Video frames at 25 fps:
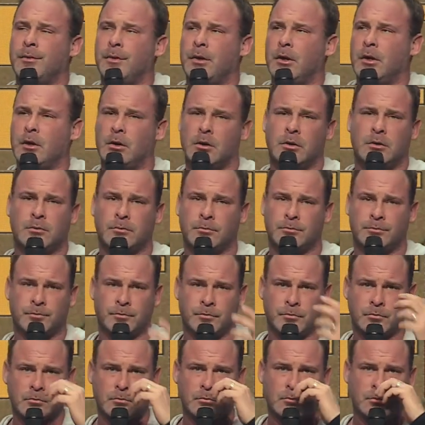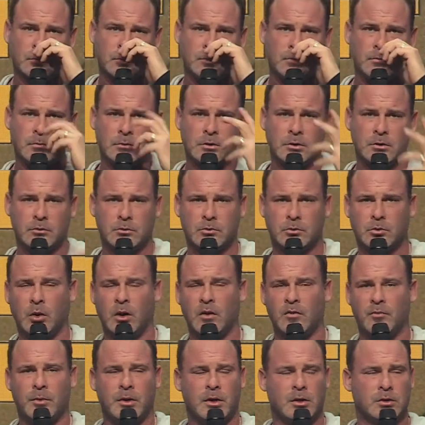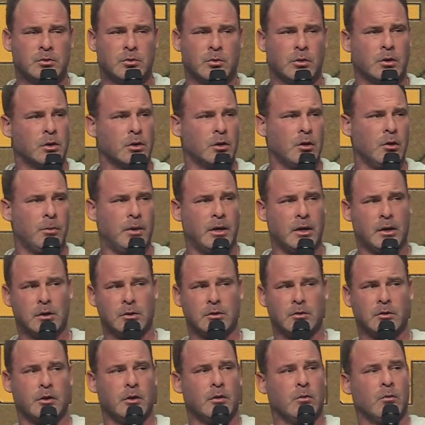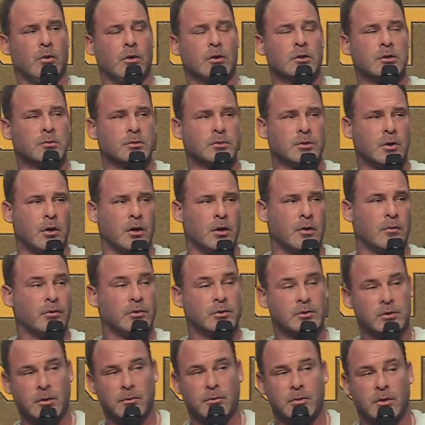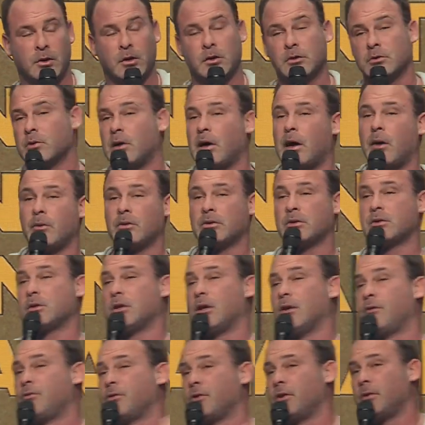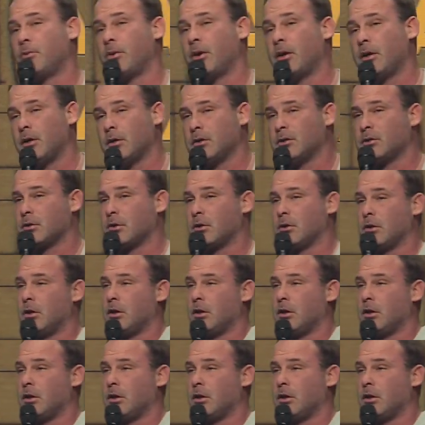Here in 12 minutes, we're going to go back into another worship song. And for some of you, here's what I would just love for you to pray this